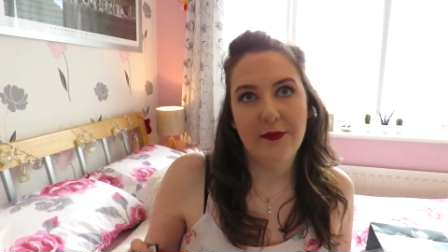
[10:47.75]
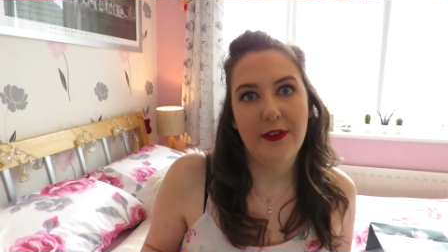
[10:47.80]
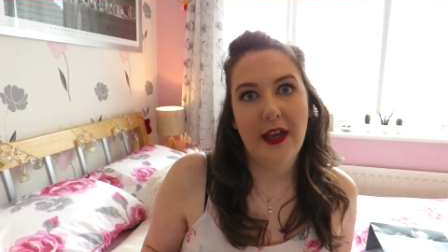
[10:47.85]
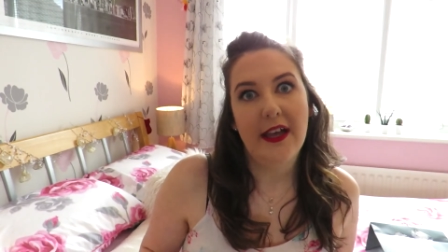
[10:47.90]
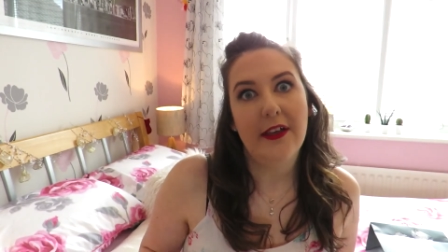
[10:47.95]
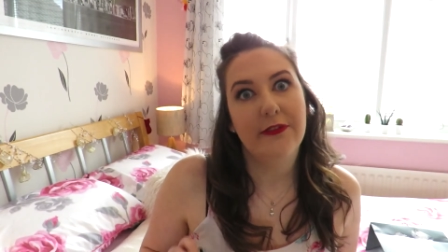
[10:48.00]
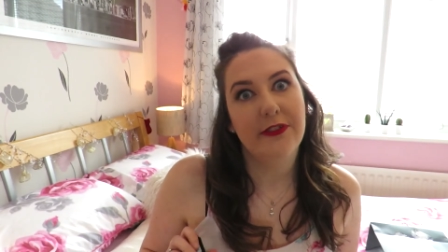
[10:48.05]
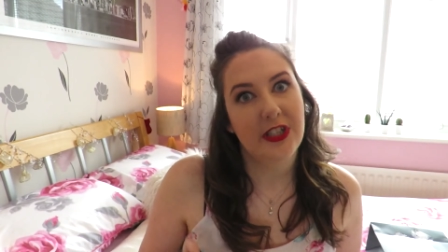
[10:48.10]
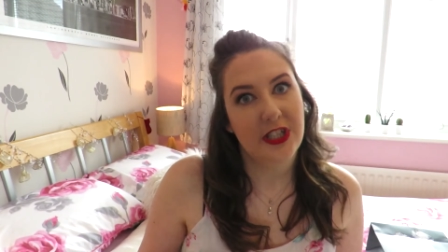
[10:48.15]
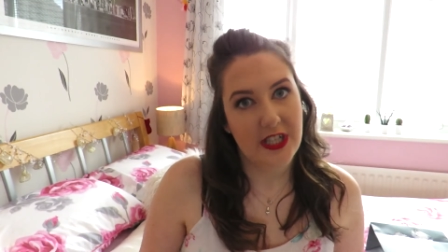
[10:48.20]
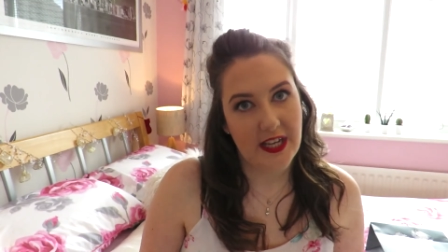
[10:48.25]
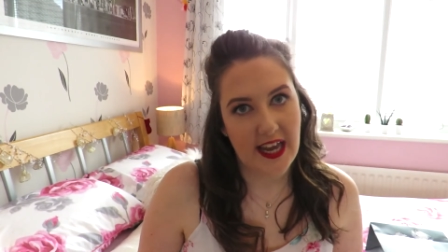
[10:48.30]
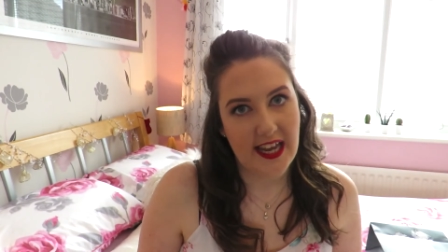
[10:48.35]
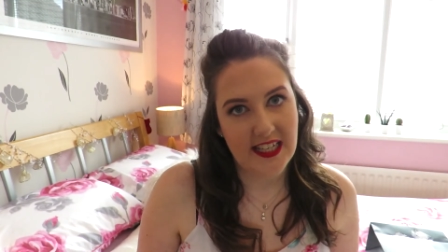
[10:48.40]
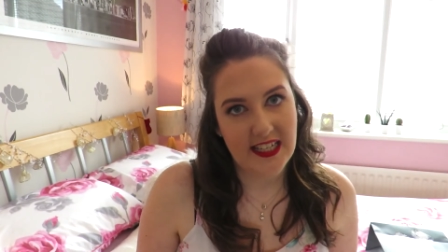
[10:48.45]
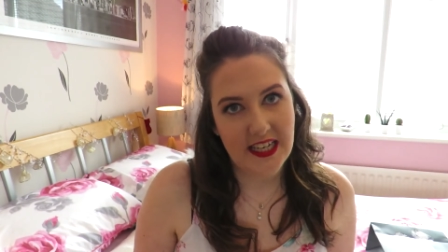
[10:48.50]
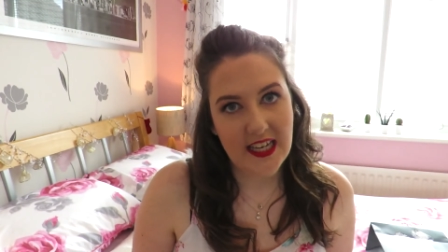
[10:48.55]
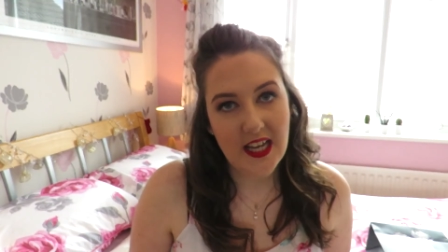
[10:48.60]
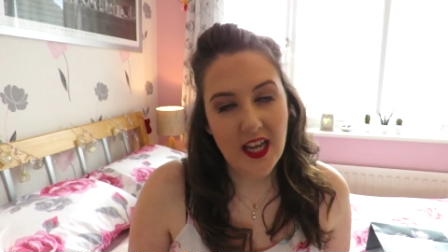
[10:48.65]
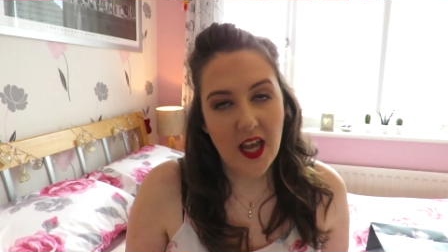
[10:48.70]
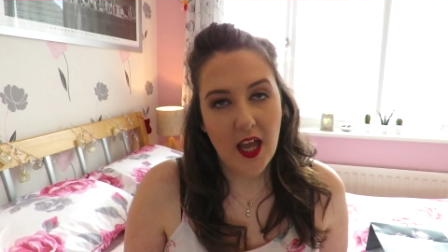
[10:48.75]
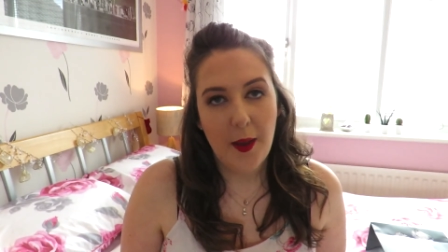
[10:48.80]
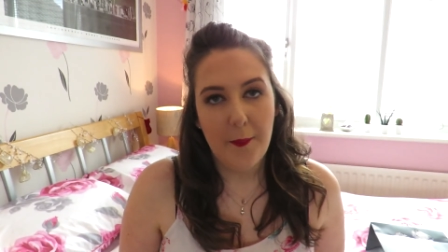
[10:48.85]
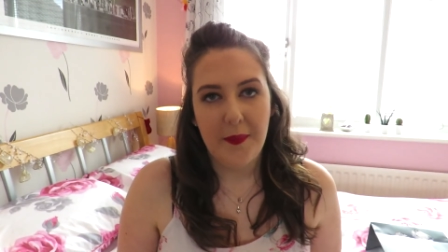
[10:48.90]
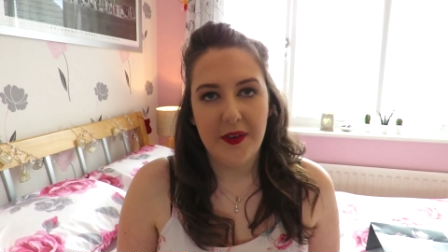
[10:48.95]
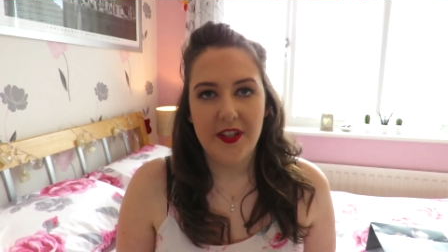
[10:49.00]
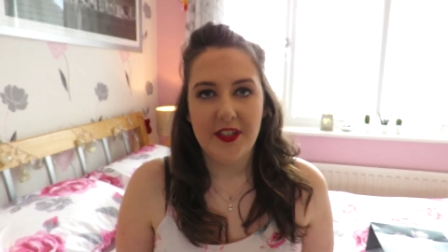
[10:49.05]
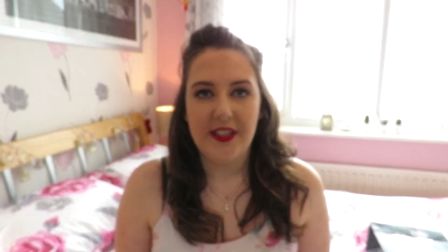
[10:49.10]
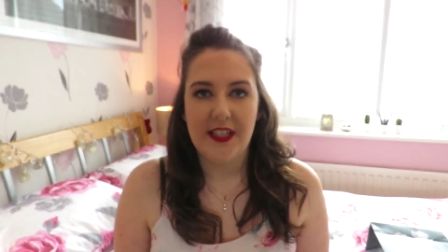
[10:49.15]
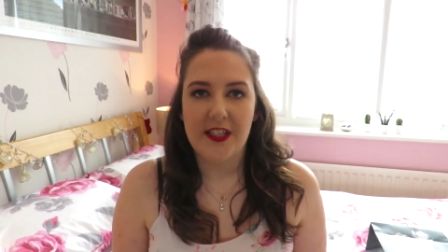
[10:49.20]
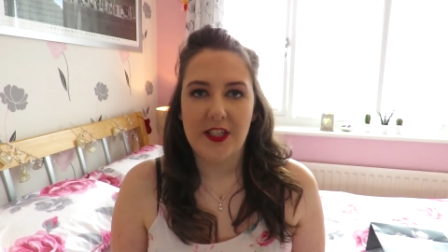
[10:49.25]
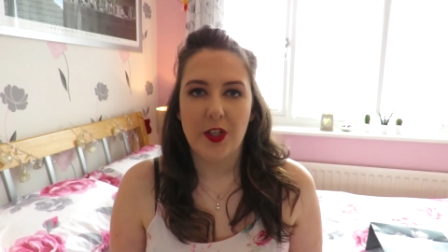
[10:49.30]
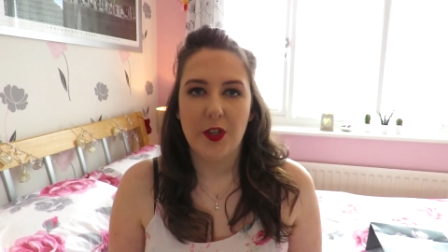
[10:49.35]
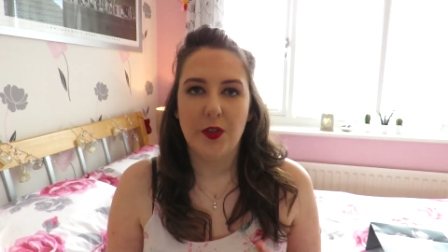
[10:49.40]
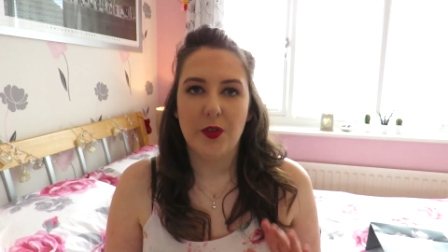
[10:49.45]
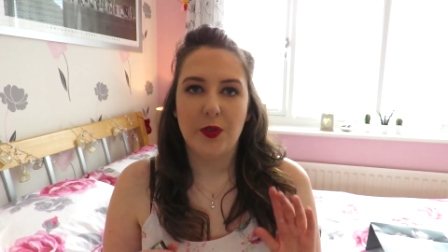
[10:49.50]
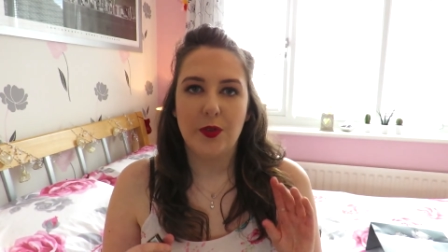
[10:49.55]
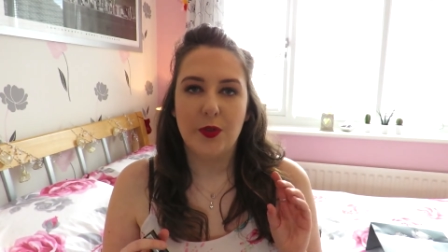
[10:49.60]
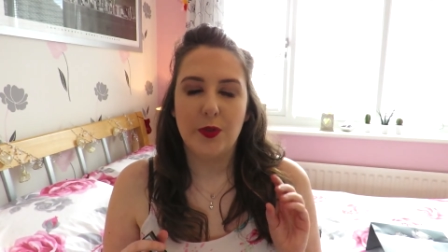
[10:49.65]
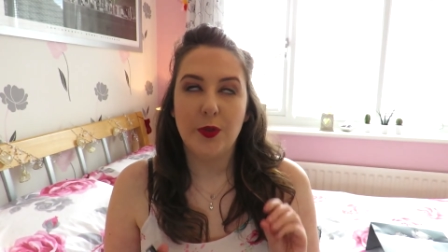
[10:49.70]
Velvet Teddy because it's a
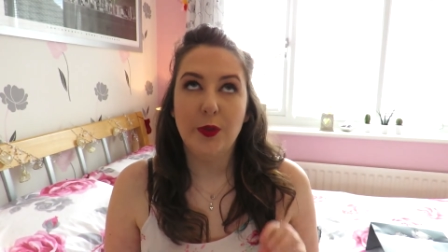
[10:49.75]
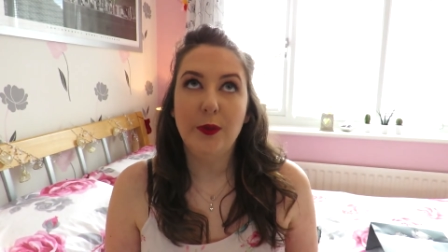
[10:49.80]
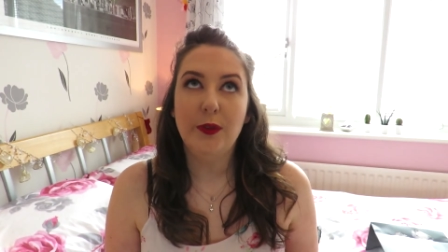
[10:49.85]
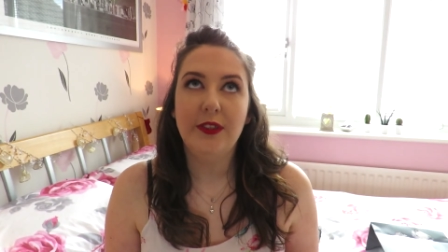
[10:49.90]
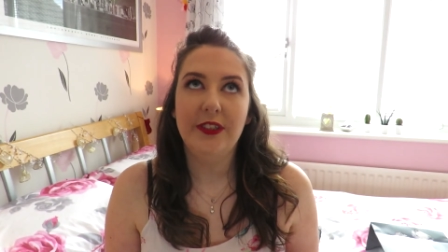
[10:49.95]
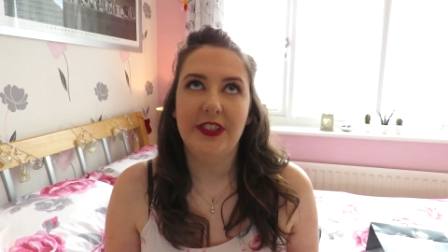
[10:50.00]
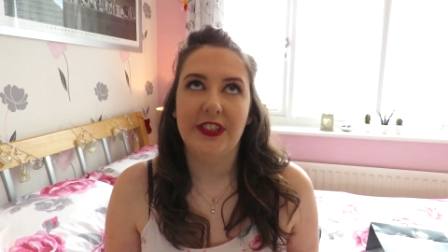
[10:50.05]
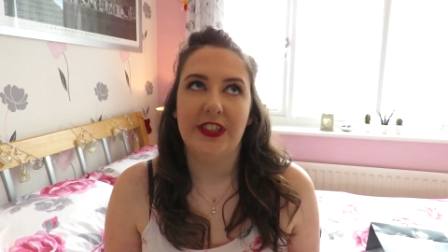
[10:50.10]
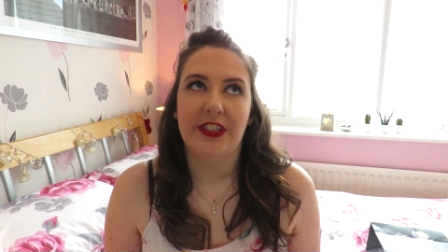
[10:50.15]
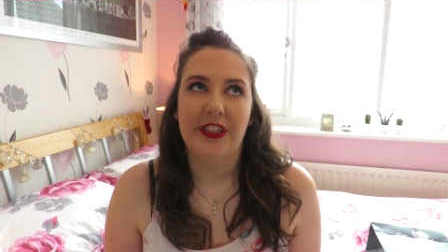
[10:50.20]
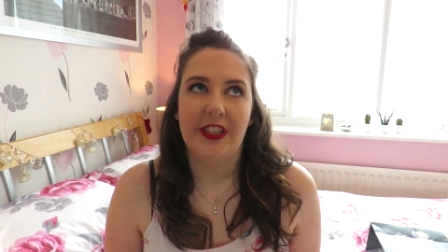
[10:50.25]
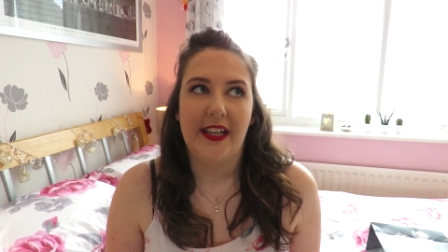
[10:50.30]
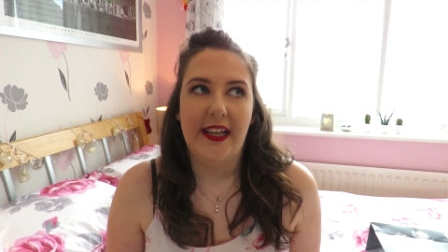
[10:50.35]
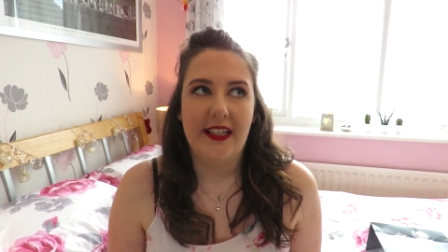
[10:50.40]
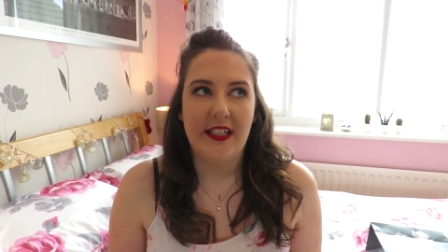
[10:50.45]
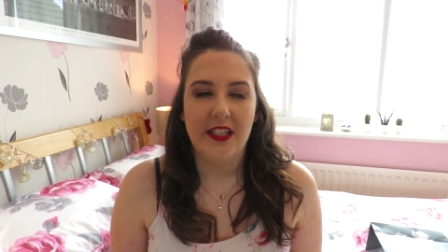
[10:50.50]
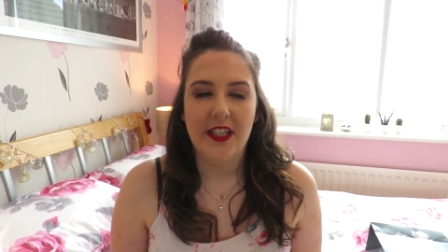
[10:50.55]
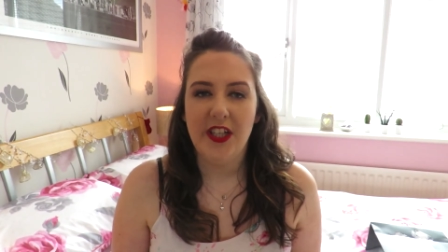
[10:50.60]
gorgeous shade,